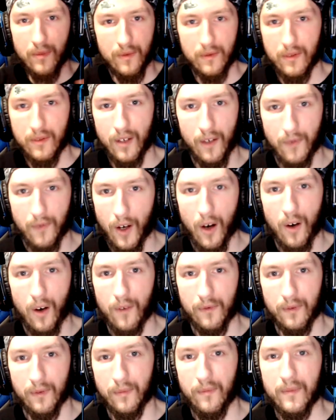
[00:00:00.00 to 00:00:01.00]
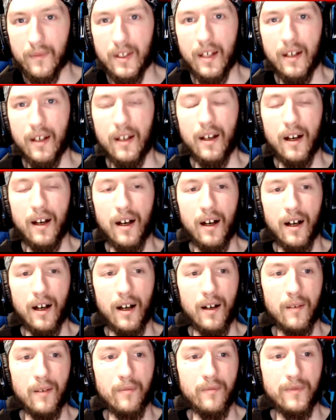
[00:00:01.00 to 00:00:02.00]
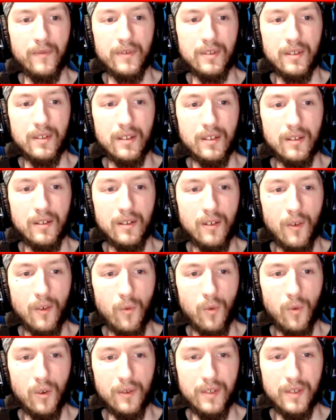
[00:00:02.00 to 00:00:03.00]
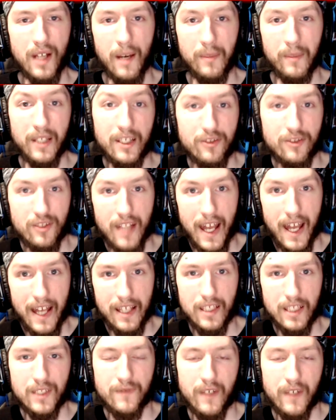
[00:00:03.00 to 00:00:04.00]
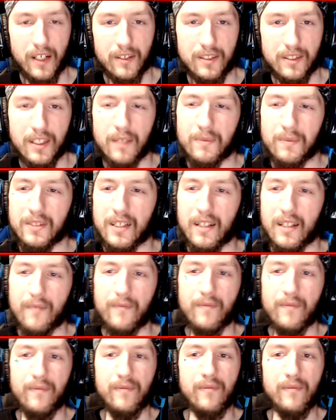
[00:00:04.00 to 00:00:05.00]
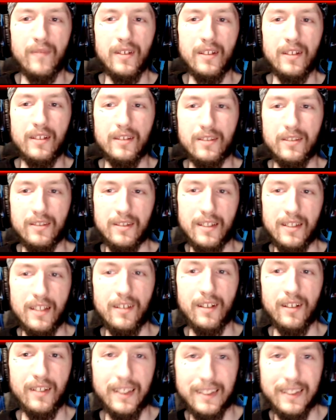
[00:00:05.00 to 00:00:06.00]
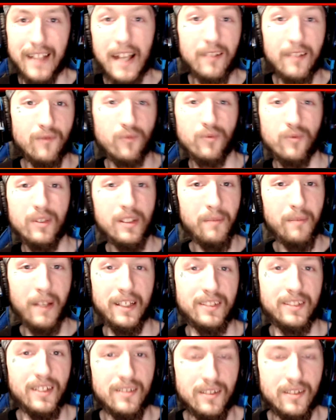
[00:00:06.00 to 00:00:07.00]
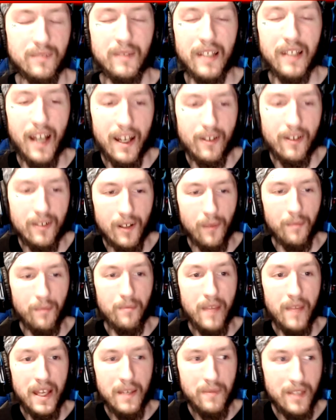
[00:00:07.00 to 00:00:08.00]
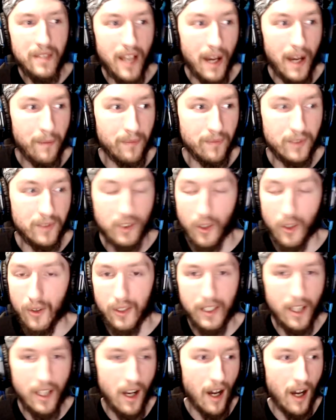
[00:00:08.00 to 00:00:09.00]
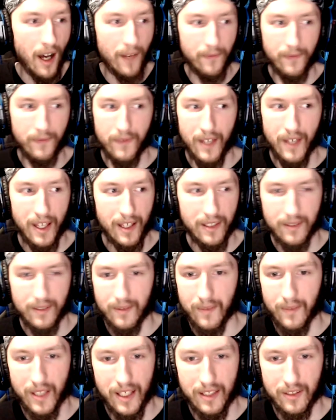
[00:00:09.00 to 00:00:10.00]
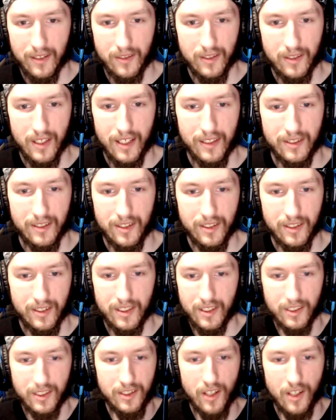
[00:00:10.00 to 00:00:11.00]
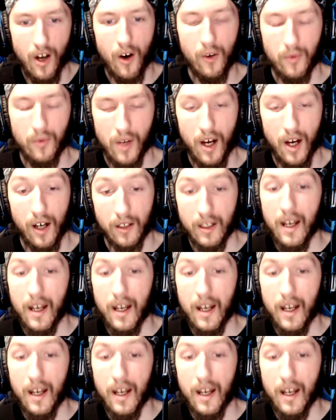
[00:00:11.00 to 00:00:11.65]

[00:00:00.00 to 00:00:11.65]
of all of them. Um, you know, world domination at his fingertips. It's, like, that really makes sense to me. I don't know. Maybe I'm totally off, and and it's just, this is all wrong,